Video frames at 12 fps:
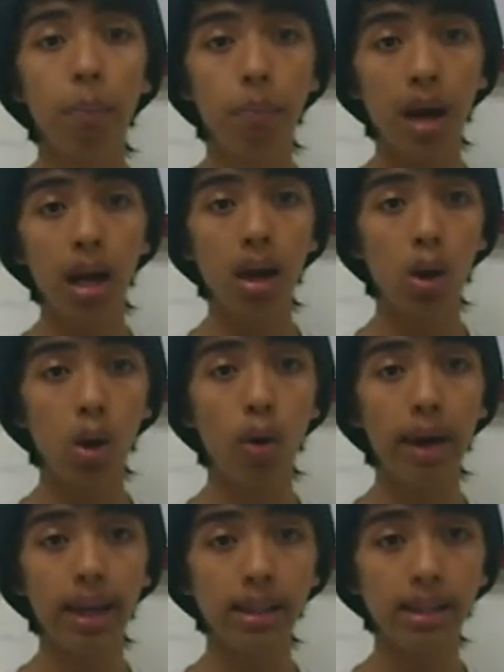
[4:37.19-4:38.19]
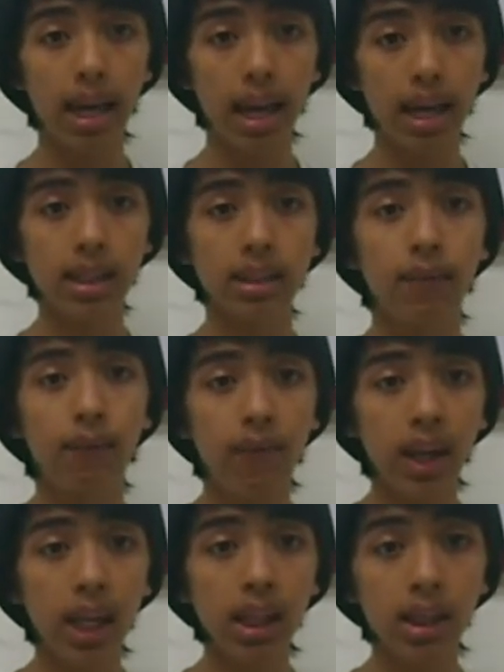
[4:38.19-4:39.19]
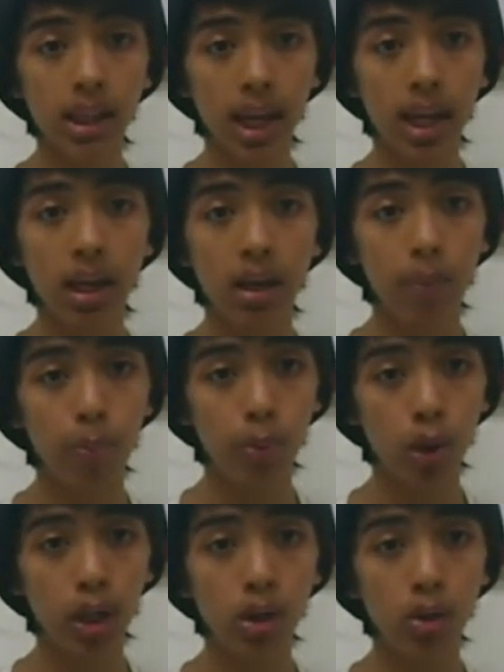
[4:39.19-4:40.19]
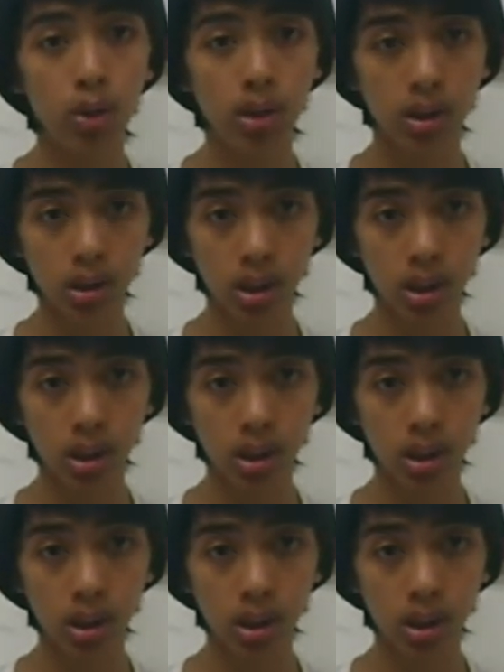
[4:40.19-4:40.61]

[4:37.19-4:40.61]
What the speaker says: Mac OS X V10.0